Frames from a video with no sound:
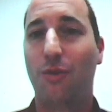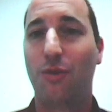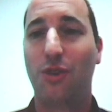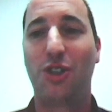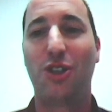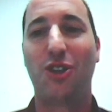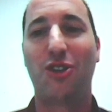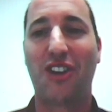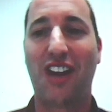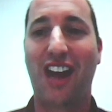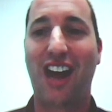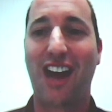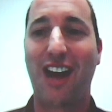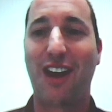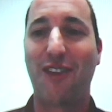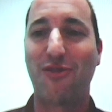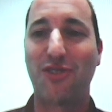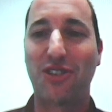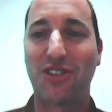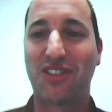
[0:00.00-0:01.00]
which you could
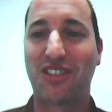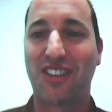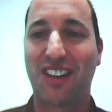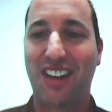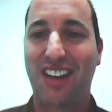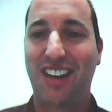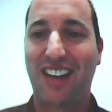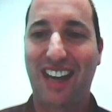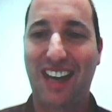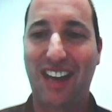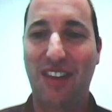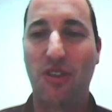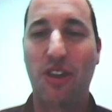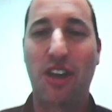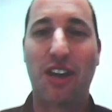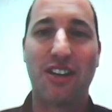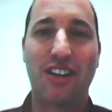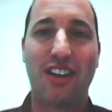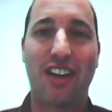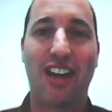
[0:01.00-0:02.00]
harvest and
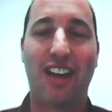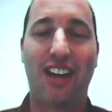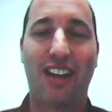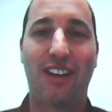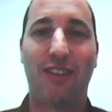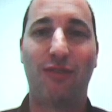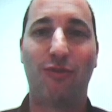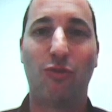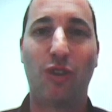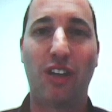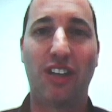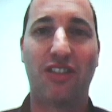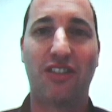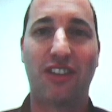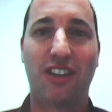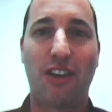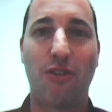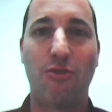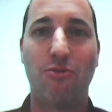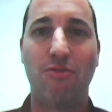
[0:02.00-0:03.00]
then
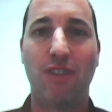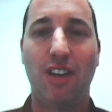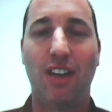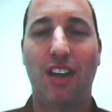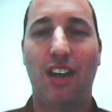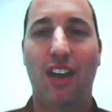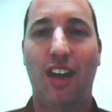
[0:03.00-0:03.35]
resell.